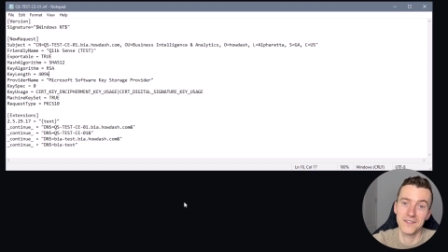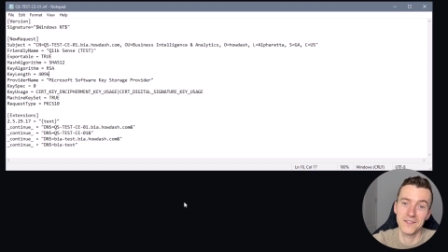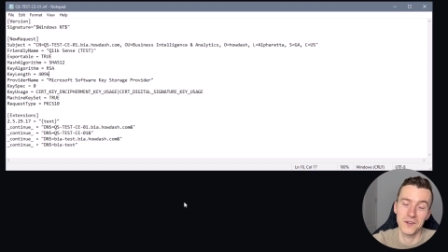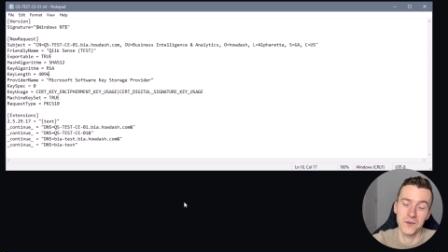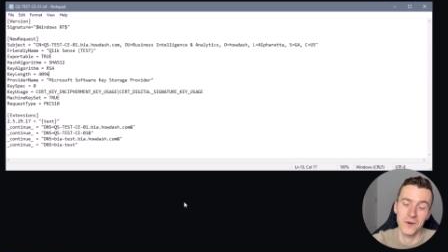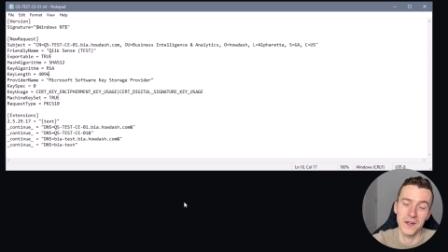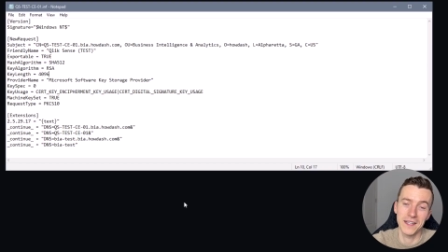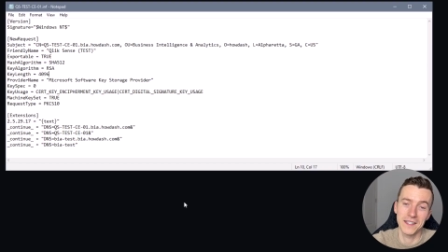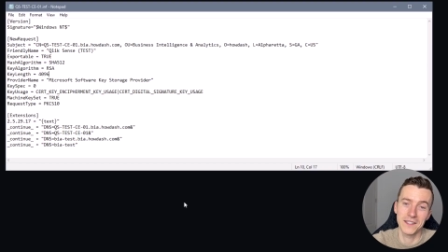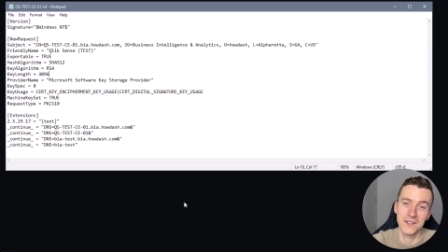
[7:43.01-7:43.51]

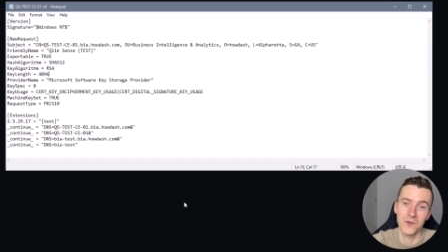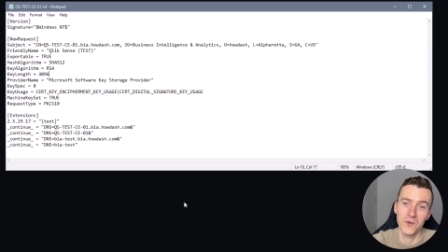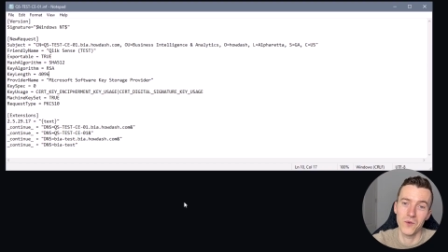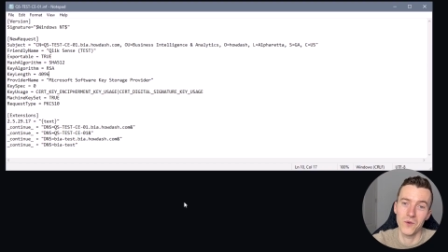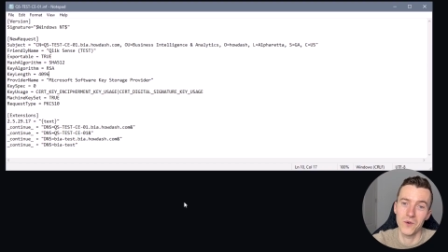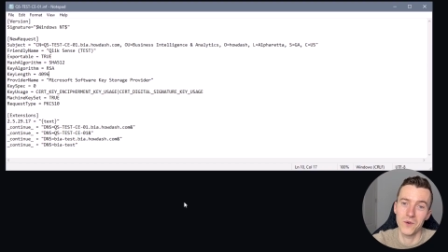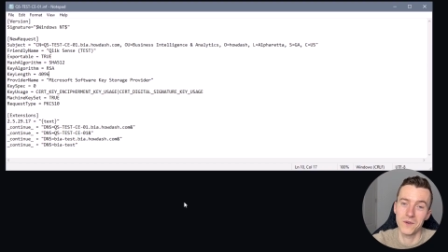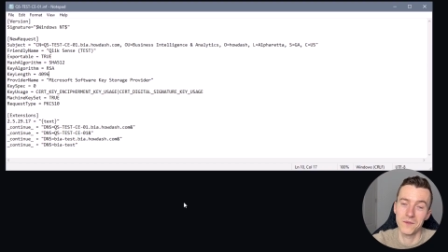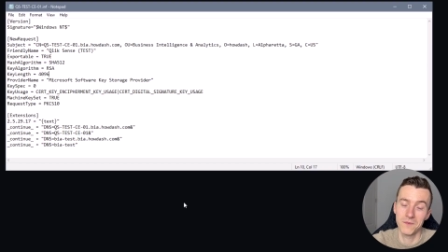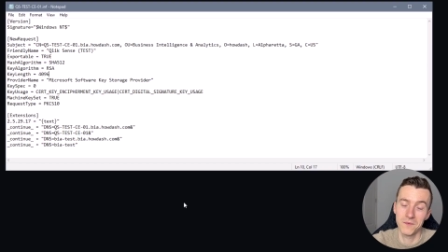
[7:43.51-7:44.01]
request
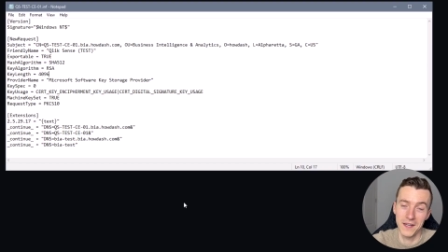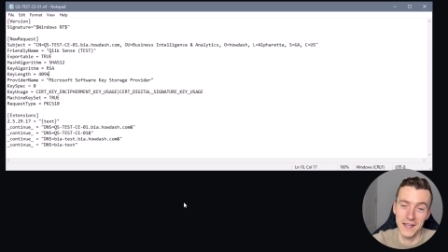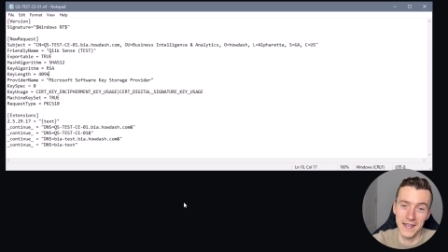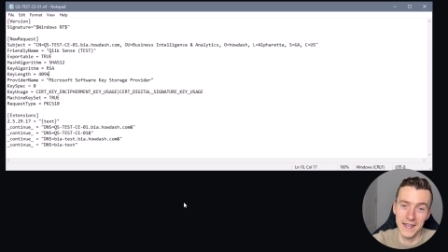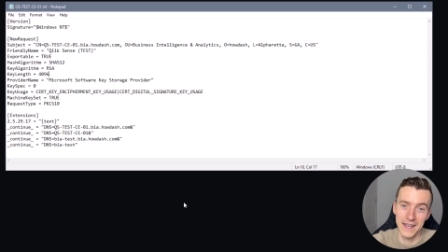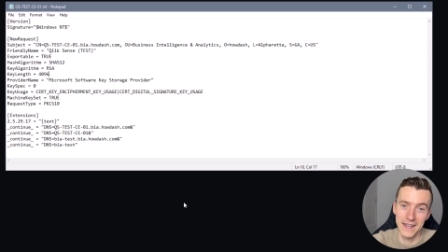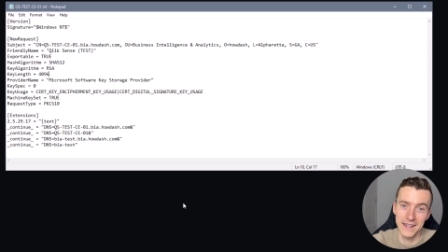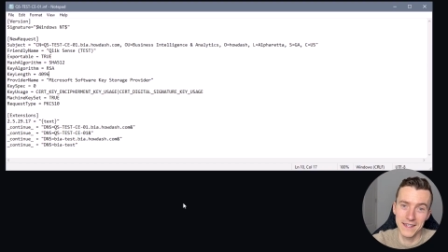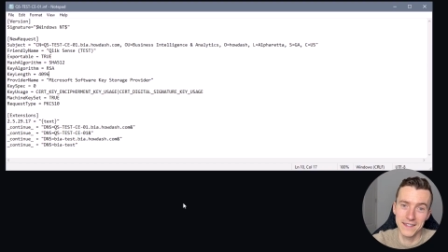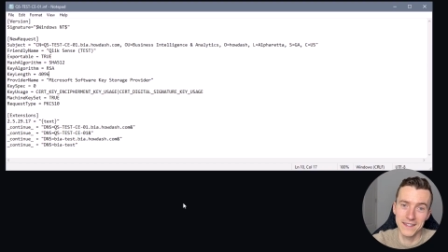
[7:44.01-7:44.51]
or
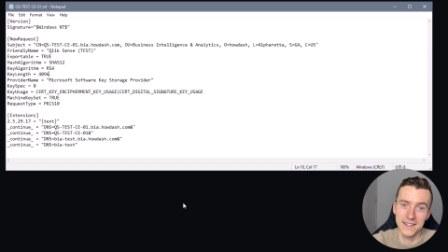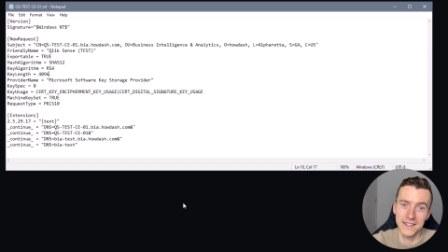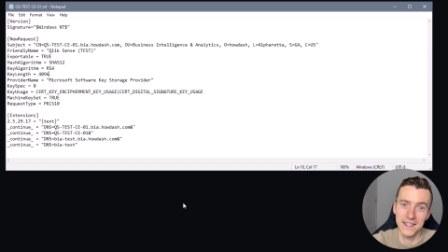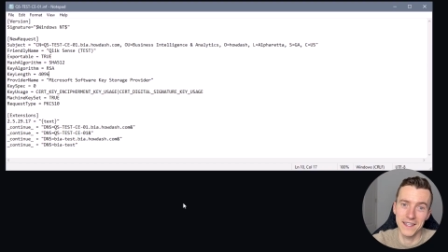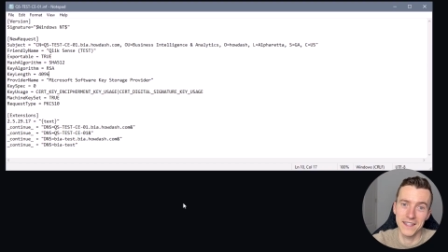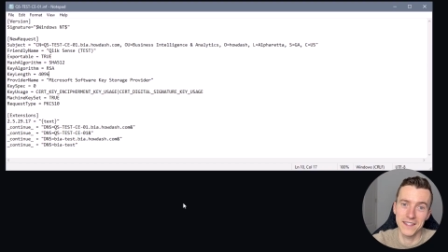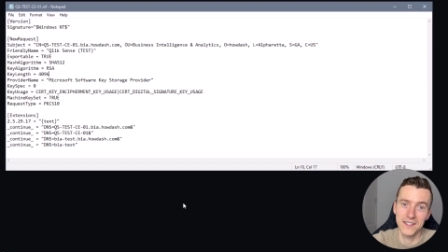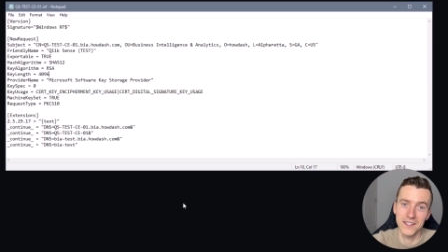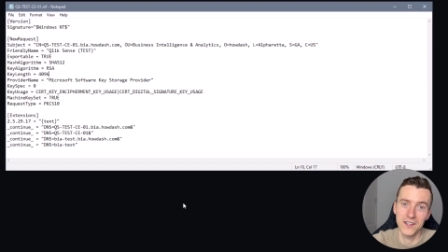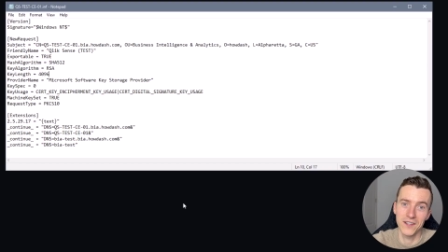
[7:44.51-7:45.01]
a
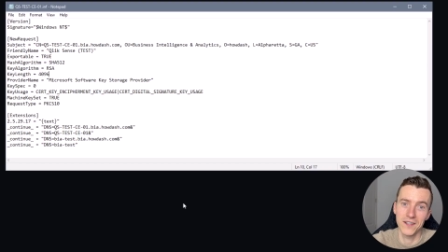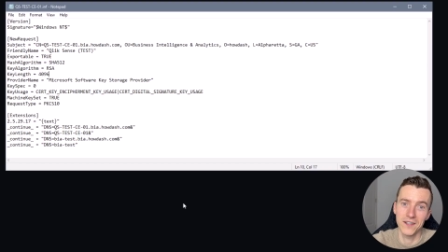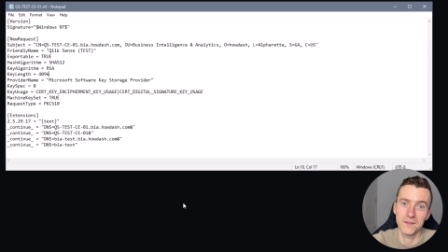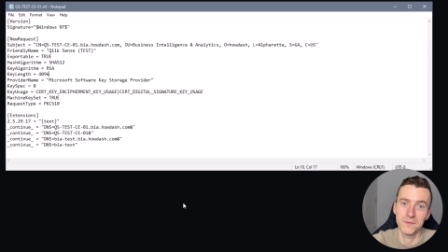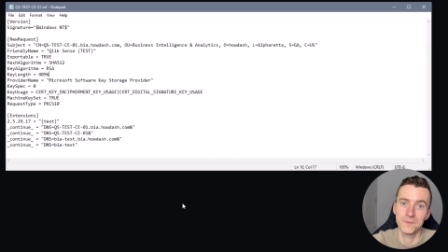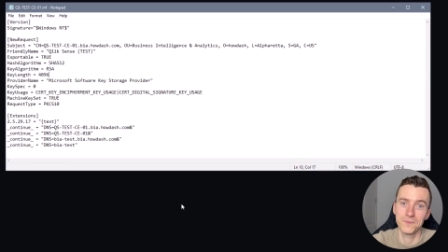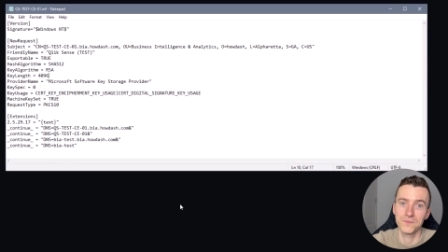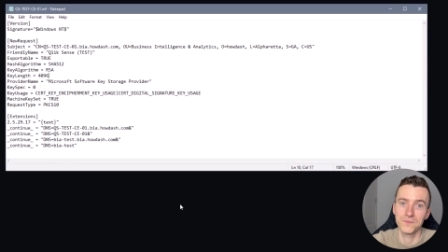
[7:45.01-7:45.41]
CSR.